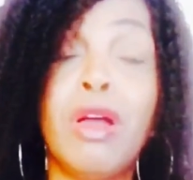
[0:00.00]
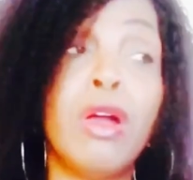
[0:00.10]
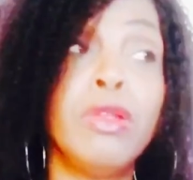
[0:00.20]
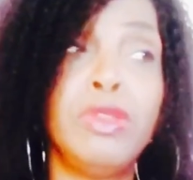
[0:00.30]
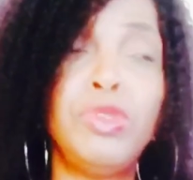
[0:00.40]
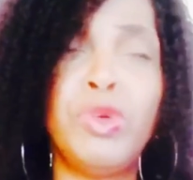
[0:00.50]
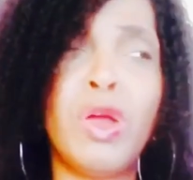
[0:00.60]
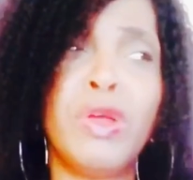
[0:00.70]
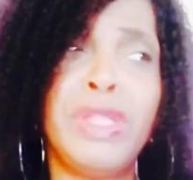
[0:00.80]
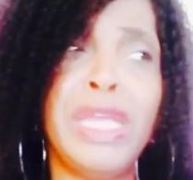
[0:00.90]

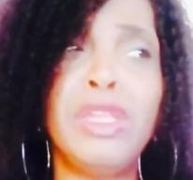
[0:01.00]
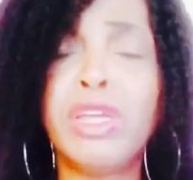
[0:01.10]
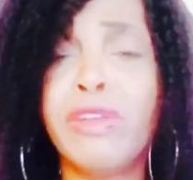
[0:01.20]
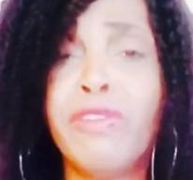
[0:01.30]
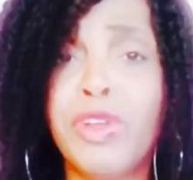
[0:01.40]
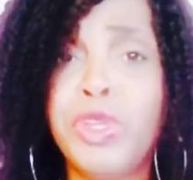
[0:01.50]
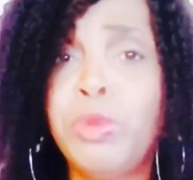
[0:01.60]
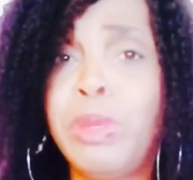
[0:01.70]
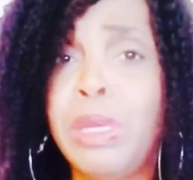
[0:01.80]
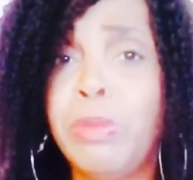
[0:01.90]
Are they looking for
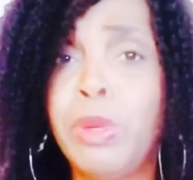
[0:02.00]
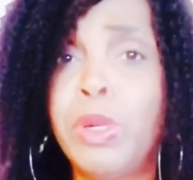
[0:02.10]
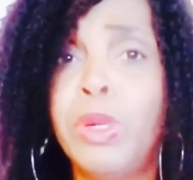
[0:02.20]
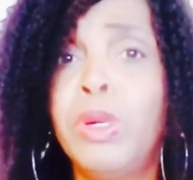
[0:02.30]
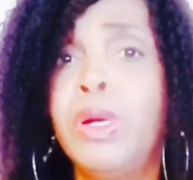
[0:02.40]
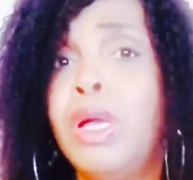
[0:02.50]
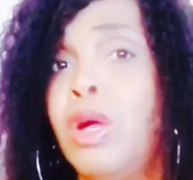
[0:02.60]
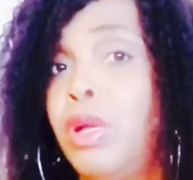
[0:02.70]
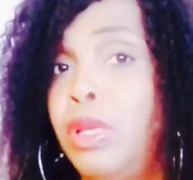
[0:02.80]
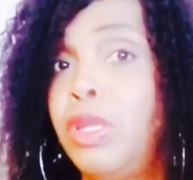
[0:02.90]
new people,
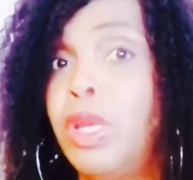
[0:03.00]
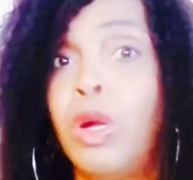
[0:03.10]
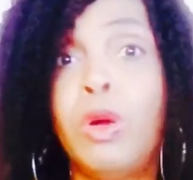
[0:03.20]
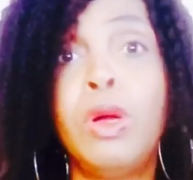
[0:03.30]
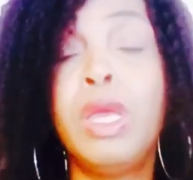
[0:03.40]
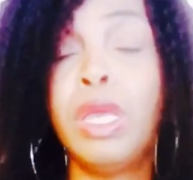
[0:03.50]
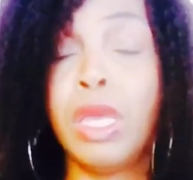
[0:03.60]
you know?